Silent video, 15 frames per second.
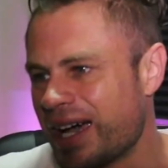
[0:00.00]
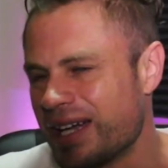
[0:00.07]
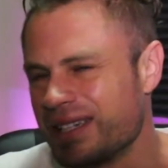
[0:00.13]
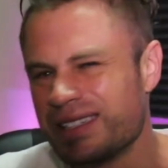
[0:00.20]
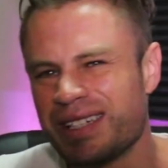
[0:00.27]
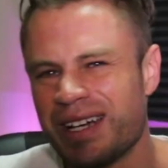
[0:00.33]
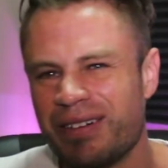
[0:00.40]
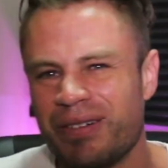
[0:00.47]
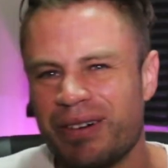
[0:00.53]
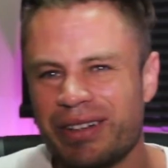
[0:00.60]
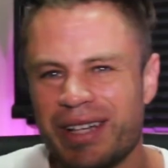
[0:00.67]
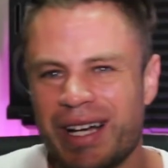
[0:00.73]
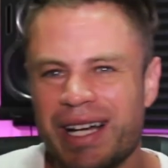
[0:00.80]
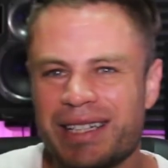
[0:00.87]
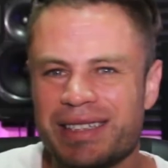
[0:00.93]
And you don't
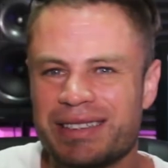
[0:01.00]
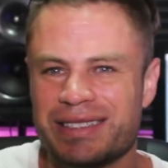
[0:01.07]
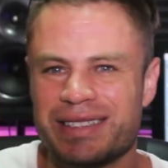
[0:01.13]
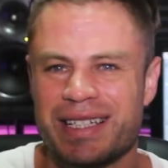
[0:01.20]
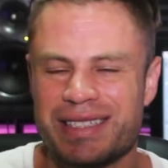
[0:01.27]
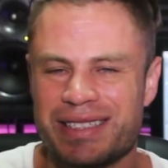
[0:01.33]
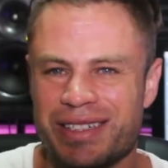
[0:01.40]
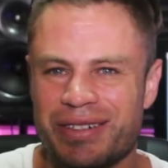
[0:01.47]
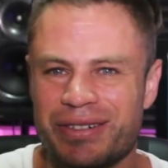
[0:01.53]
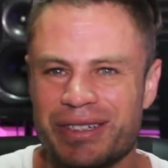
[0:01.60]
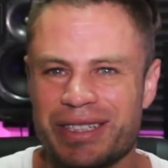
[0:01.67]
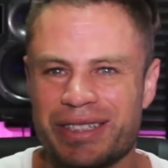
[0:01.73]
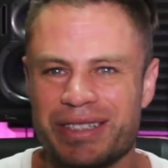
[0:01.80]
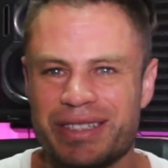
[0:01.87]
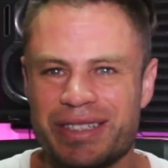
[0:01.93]
want that, because that's not
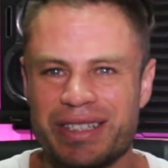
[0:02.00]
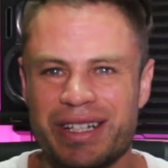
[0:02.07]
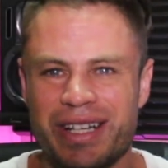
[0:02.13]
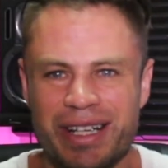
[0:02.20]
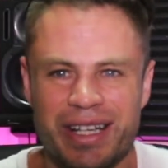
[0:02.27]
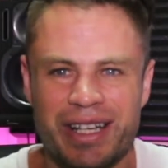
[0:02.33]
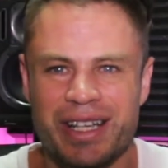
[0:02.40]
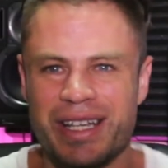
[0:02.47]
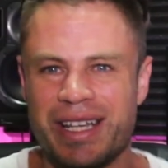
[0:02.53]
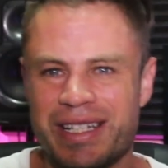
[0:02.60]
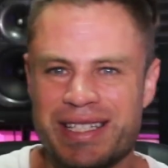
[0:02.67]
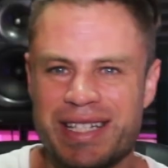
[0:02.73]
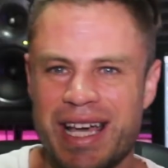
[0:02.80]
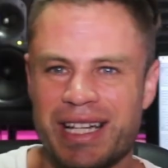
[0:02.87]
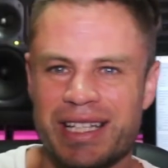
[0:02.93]
what
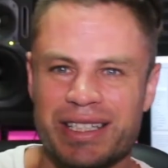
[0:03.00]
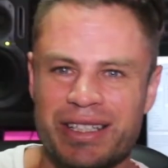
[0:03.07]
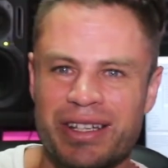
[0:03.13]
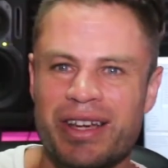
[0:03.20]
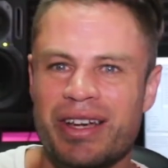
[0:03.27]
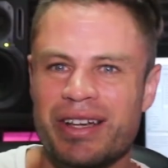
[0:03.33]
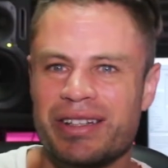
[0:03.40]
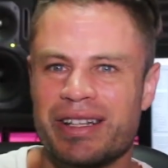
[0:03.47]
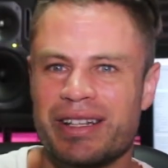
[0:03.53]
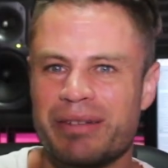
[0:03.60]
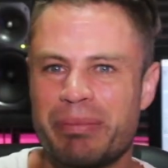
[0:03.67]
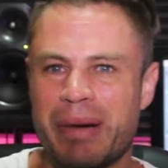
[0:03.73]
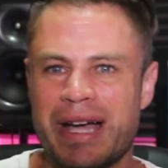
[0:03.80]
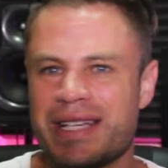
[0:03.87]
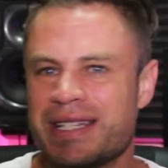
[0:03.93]
it's telling you that
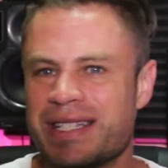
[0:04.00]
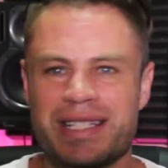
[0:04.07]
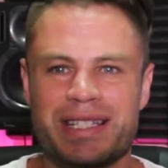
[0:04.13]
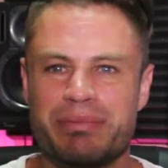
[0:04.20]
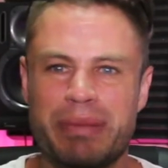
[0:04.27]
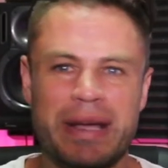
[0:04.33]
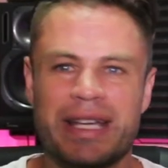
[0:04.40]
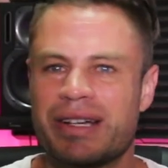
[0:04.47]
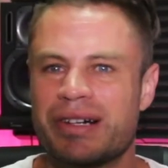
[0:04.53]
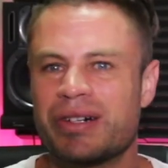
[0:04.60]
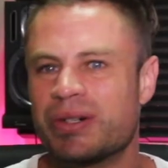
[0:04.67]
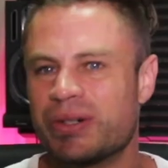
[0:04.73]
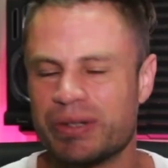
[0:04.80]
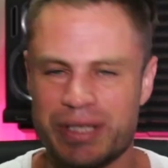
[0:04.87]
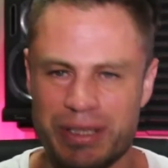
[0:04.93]
the bass is
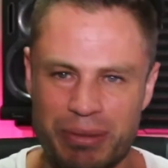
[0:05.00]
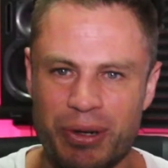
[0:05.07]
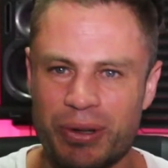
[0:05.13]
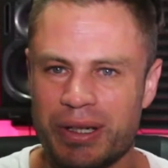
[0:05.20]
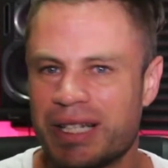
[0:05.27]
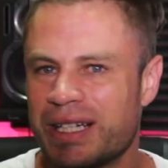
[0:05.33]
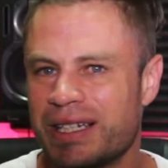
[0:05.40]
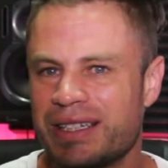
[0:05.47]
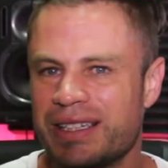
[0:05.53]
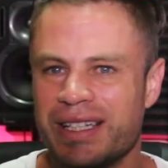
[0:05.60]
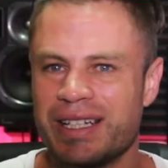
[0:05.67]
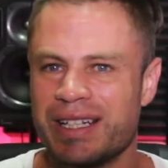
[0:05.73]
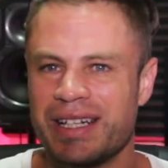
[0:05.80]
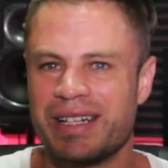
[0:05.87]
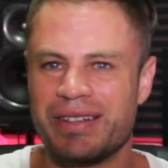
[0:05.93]
bigger or smaller
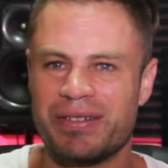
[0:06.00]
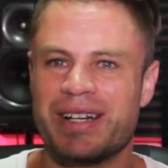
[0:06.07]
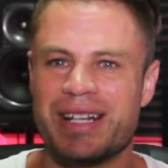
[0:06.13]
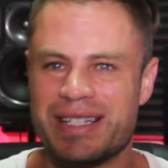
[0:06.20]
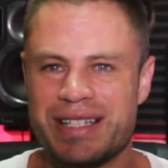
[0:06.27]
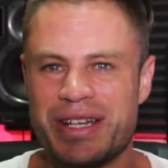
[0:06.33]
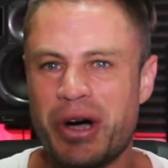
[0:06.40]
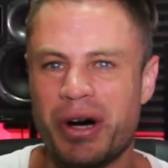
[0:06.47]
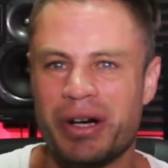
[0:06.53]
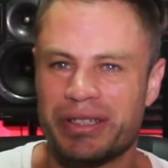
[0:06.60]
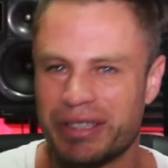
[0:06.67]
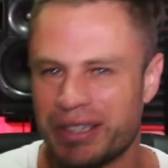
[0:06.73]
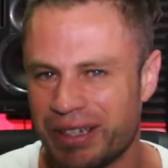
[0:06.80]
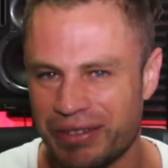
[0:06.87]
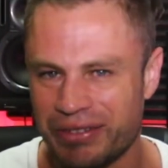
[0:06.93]
when it's
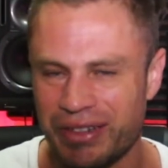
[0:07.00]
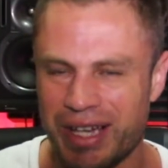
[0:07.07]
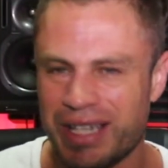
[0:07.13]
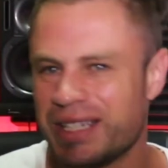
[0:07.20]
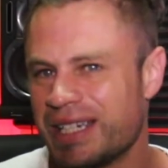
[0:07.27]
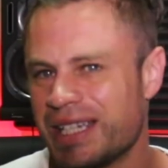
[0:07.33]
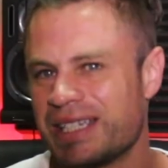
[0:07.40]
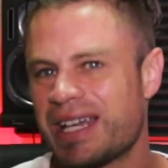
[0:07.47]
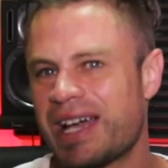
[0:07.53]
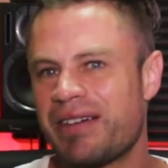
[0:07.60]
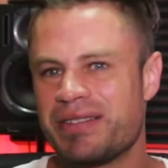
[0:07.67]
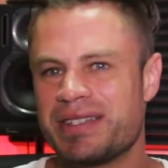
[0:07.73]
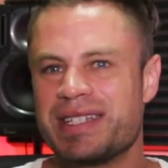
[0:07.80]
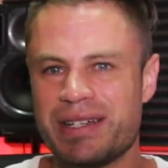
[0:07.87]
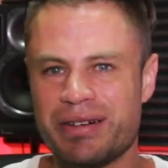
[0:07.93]
not. You know what I'm saying? You need to
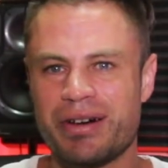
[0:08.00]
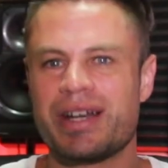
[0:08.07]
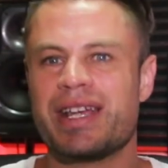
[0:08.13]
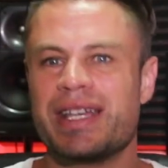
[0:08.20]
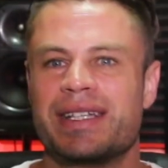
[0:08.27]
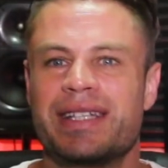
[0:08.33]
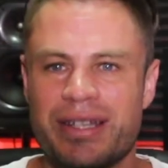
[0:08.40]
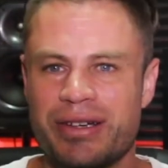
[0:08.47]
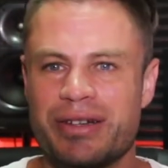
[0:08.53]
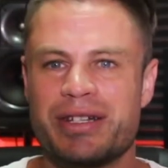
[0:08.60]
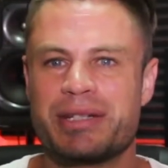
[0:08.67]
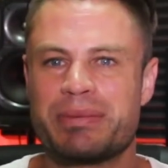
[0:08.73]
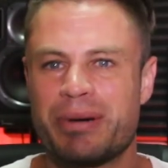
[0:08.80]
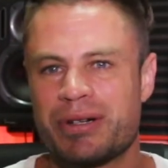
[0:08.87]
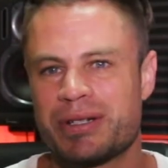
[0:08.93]
have as zero EQ'd
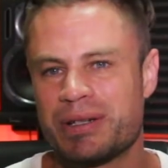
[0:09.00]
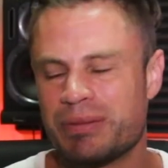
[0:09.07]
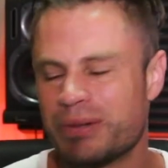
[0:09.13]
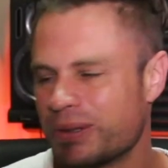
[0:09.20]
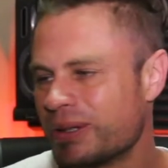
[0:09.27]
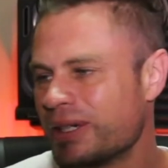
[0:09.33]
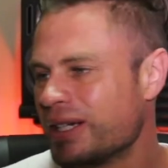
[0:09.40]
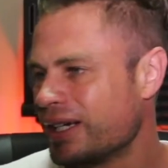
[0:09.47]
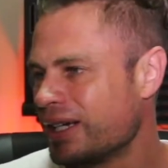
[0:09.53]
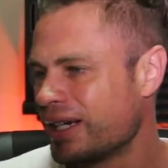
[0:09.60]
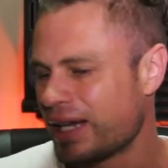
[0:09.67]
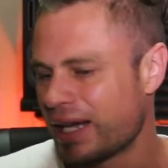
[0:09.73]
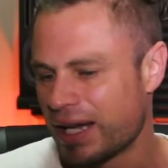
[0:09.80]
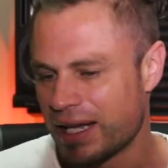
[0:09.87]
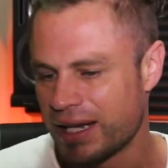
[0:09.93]
as possible,
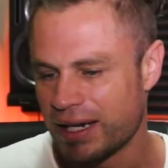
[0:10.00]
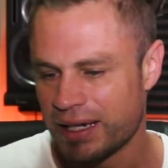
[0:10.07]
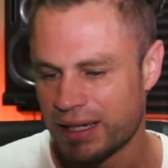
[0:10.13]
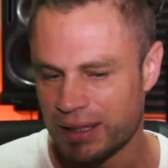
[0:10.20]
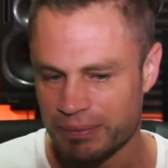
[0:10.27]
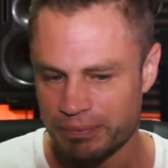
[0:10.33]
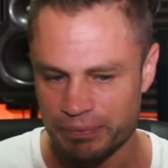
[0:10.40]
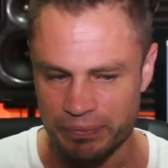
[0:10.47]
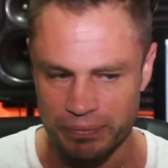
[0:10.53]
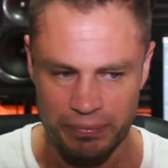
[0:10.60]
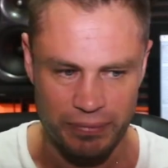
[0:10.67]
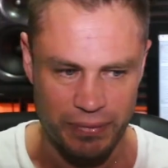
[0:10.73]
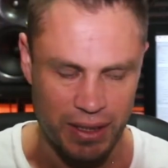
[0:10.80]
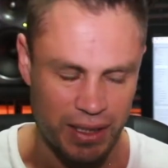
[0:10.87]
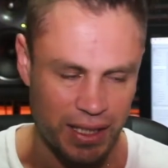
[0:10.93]
and
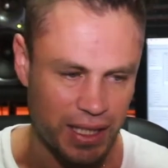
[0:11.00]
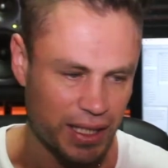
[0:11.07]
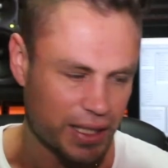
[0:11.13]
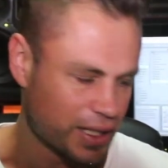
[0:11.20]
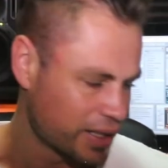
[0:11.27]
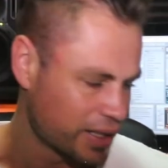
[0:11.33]
there you